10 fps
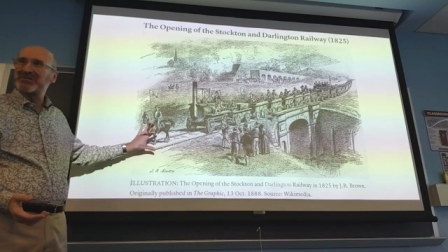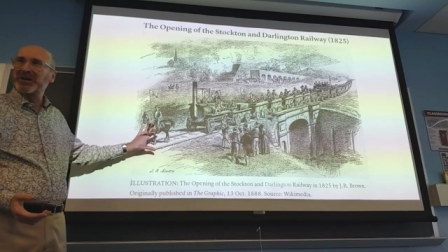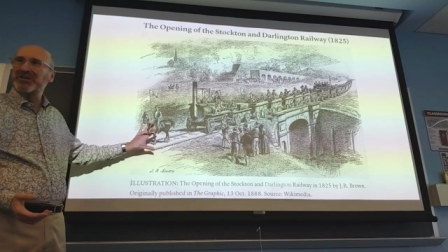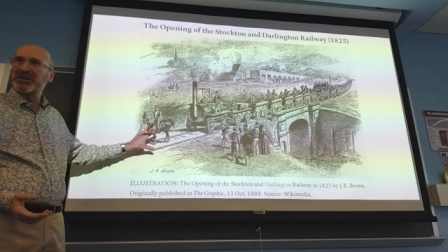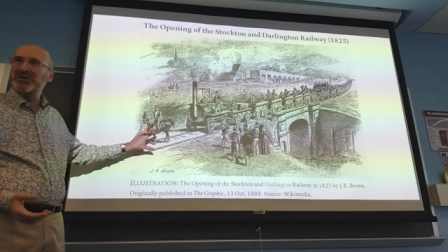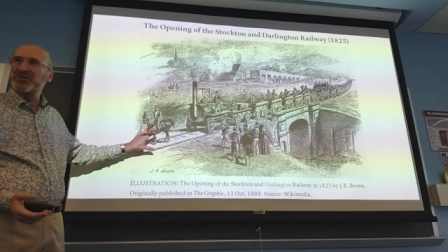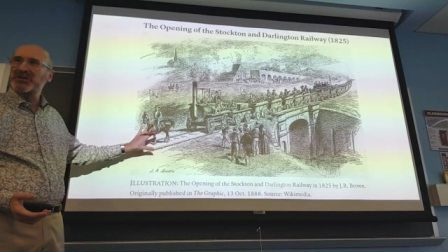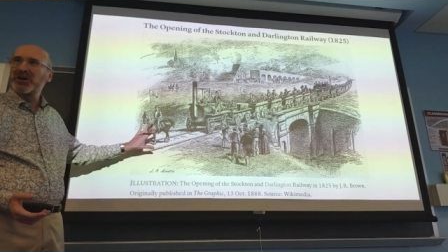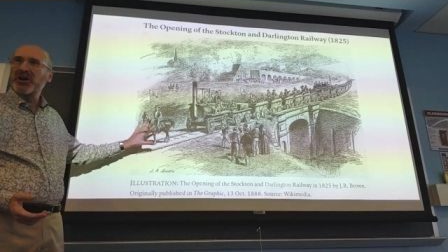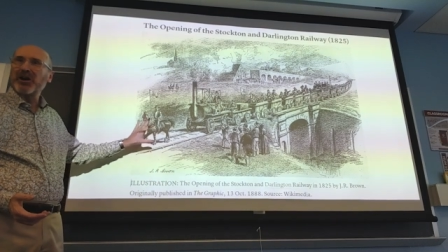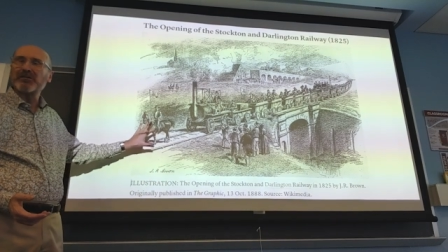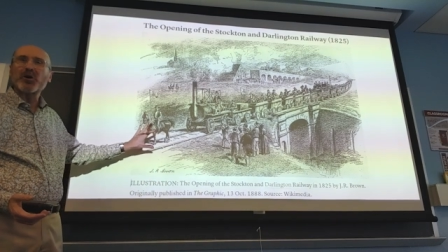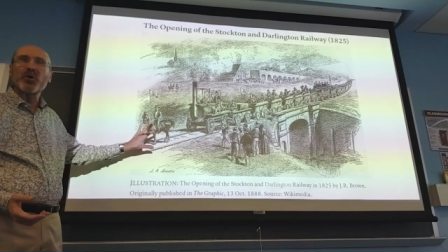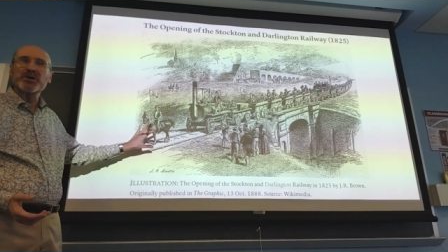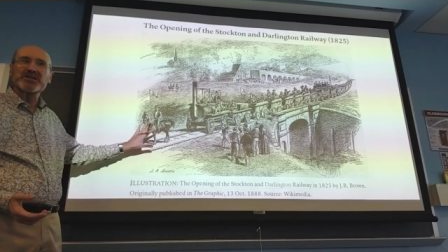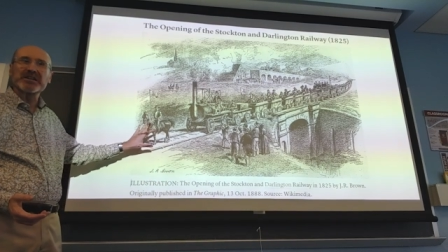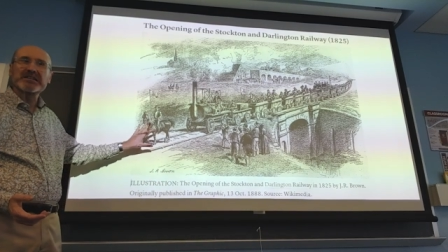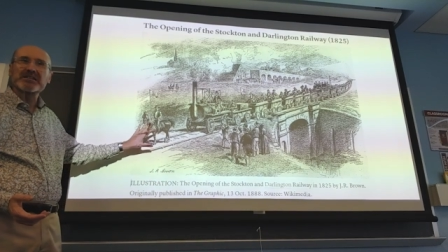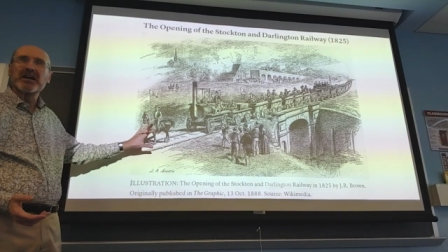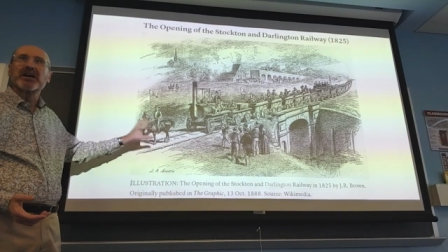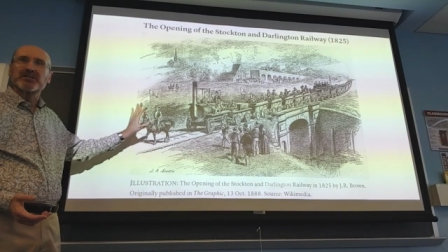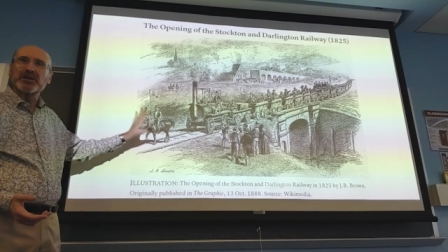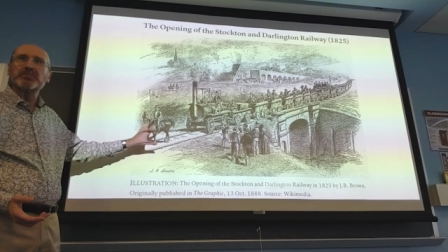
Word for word: with the use of horses to the